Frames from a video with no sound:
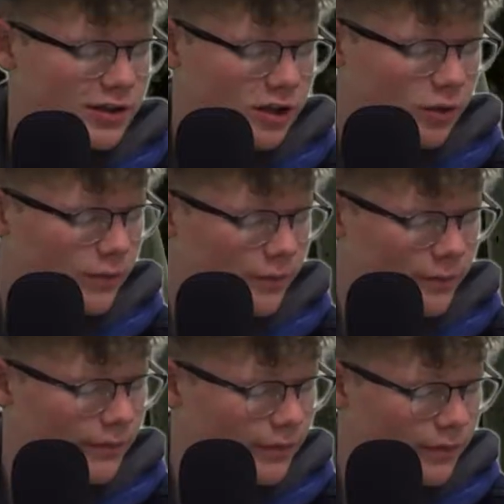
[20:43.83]
So,
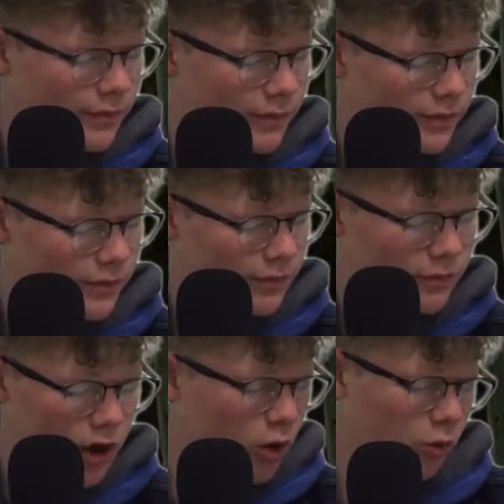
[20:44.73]

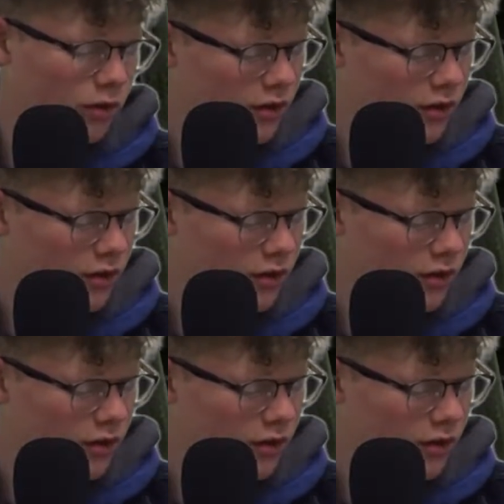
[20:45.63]
no.